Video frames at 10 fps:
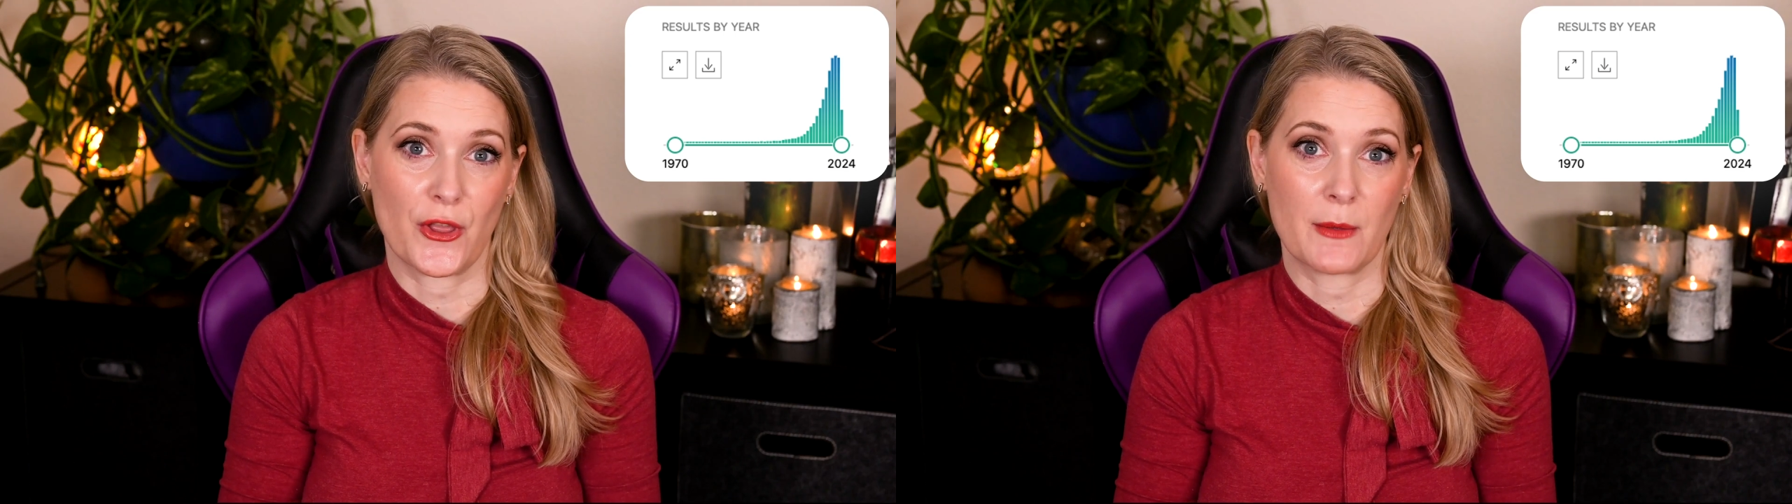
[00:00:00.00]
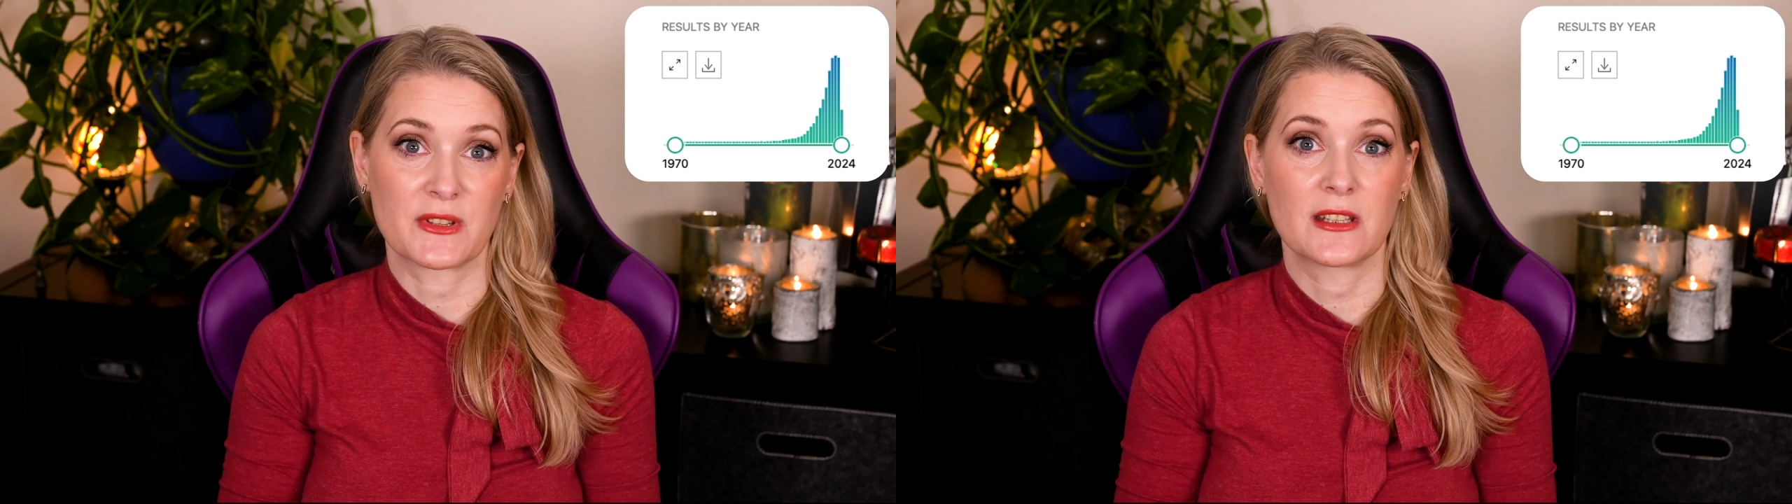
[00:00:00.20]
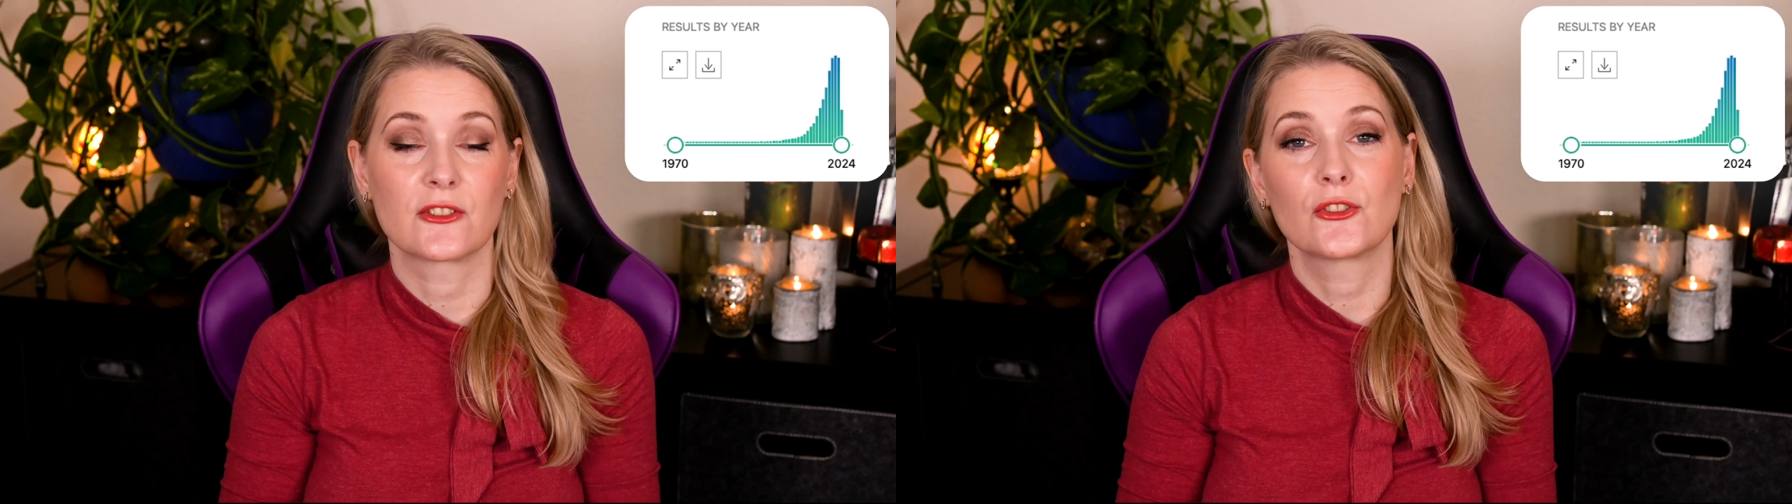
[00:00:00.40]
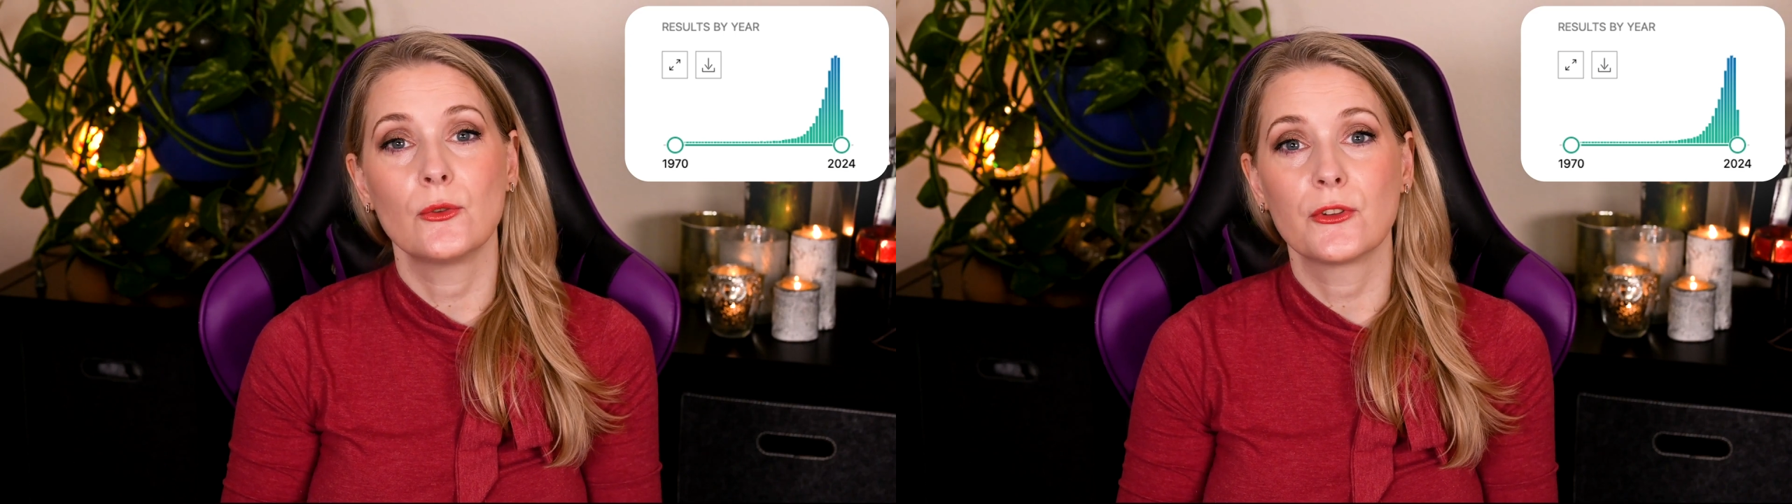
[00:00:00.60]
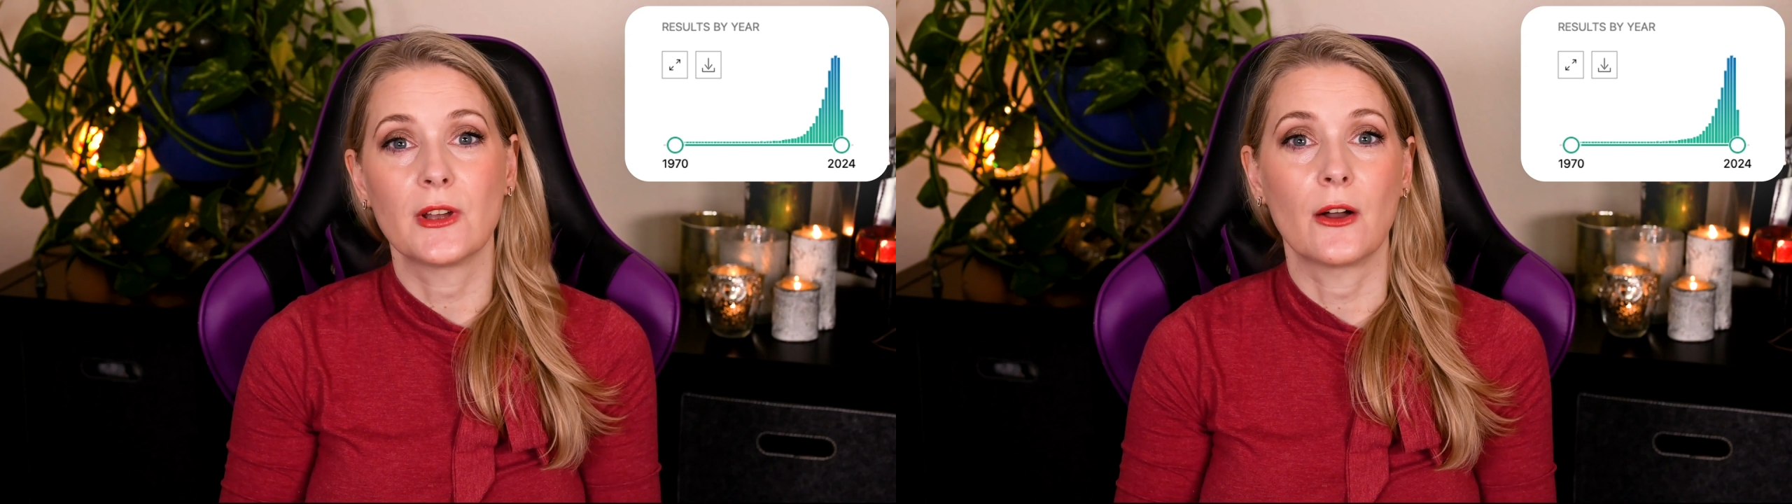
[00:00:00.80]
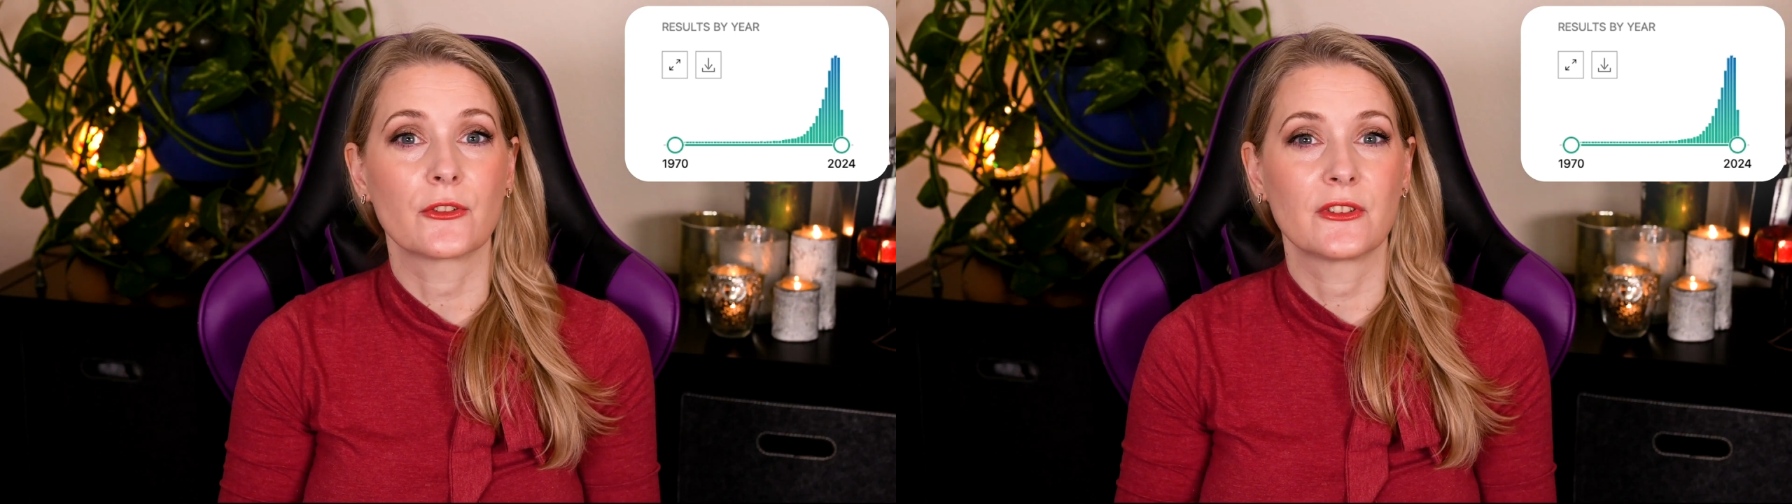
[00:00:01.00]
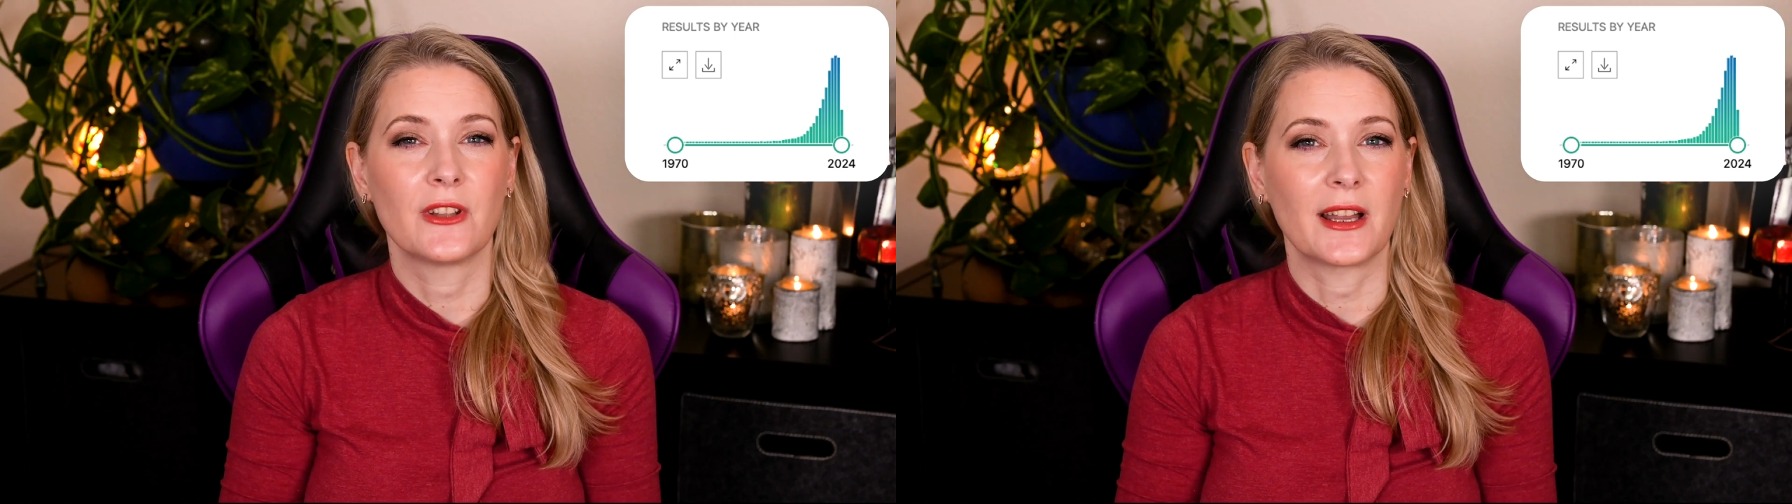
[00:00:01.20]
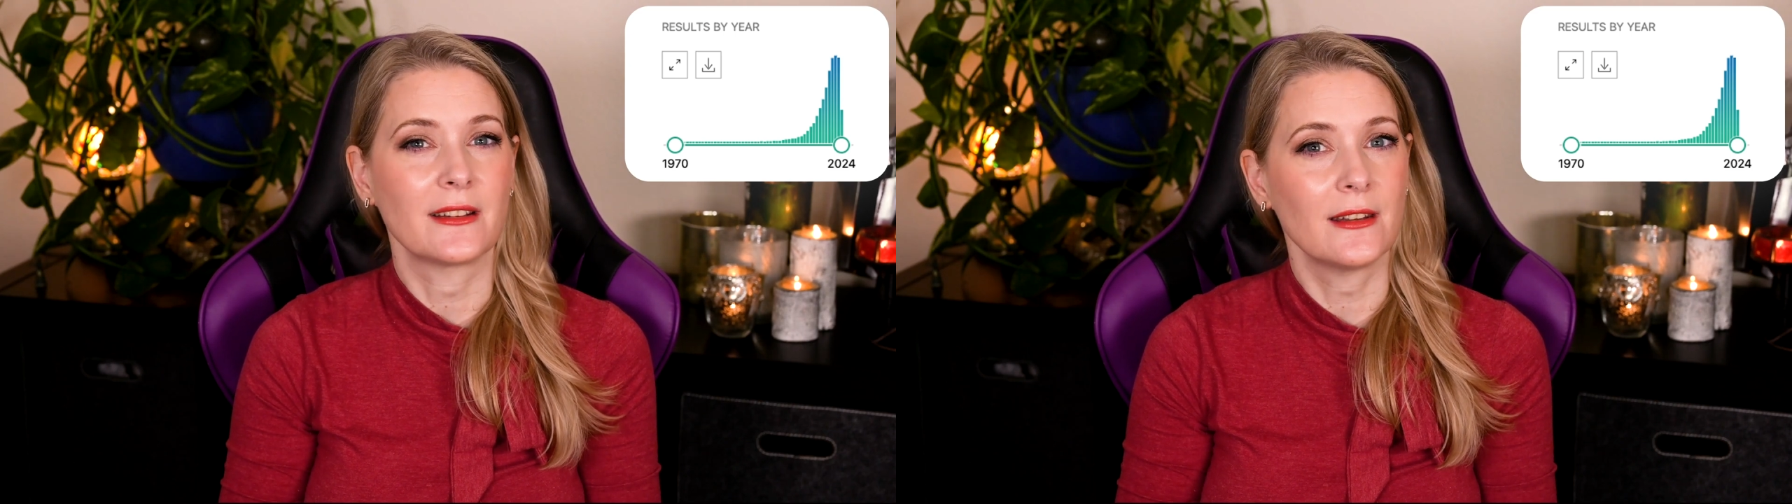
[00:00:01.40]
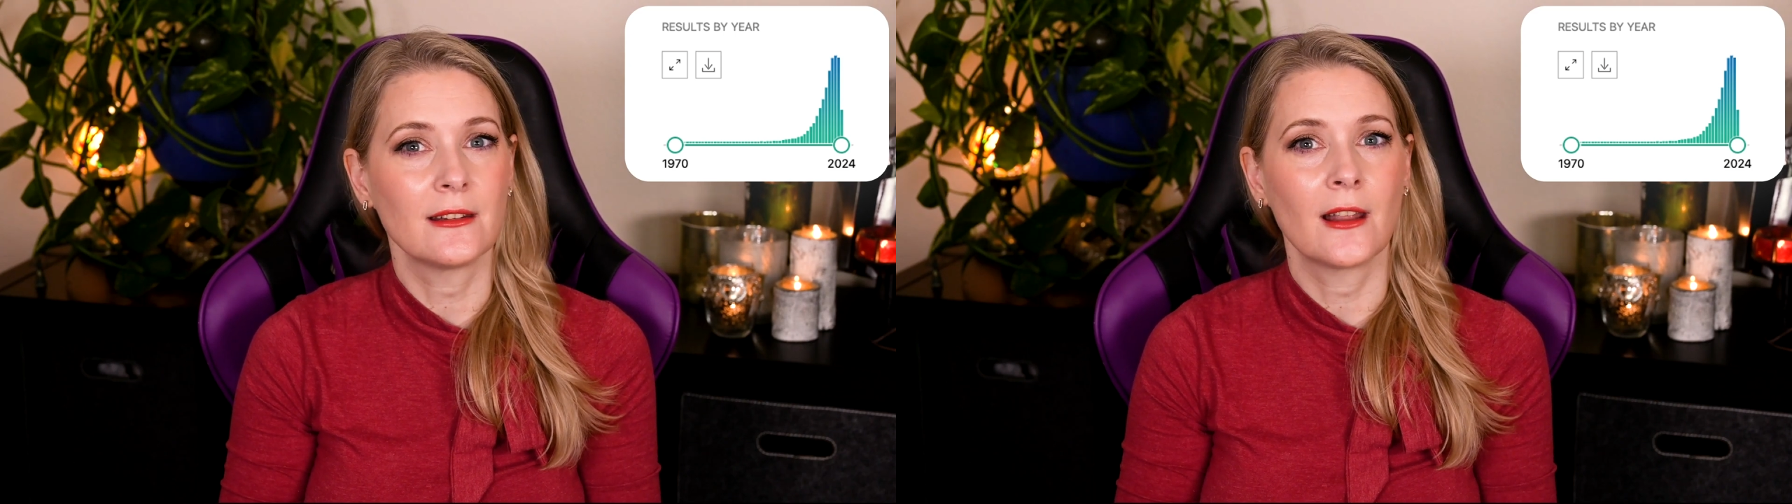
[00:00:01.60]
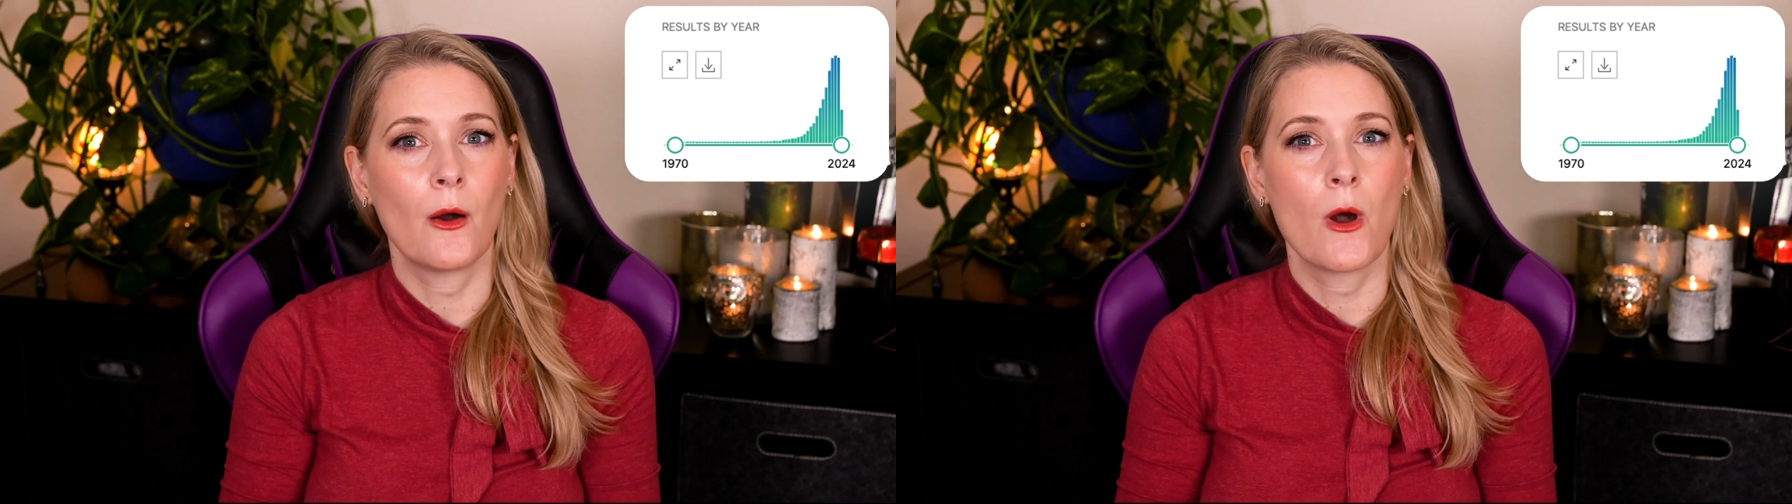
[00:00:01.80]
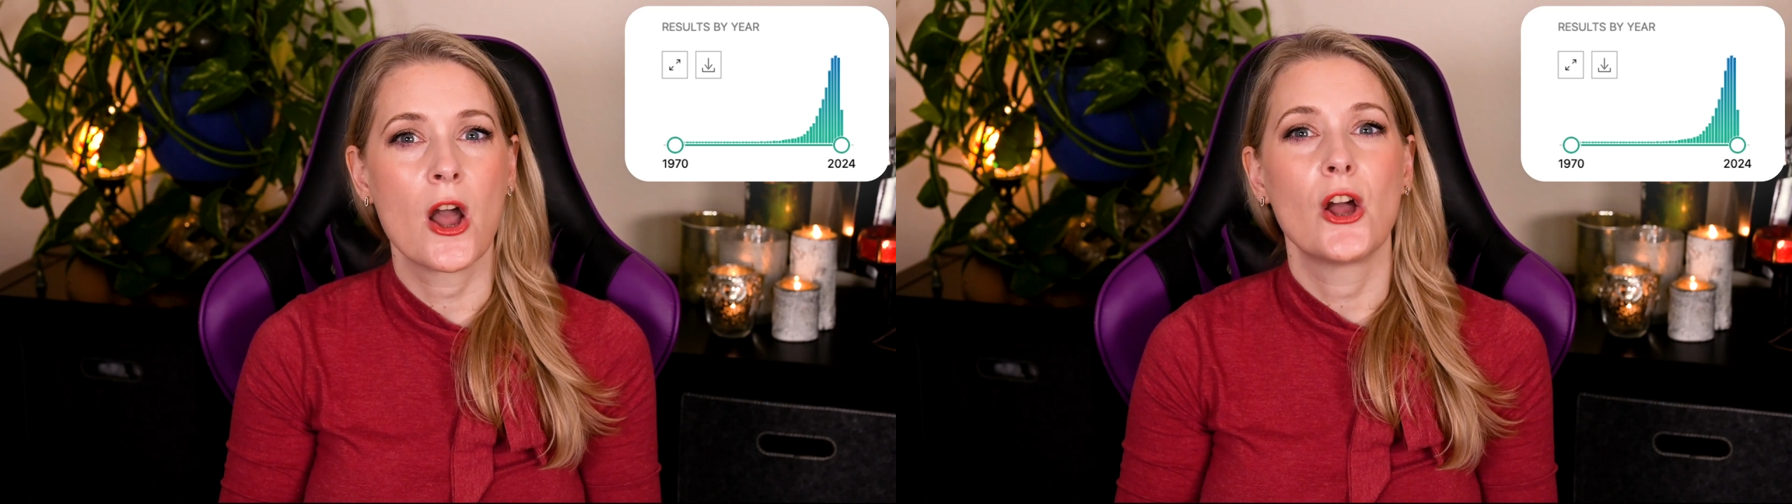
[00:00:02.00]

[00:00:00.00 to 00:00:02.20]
them since two thousand nineteen now,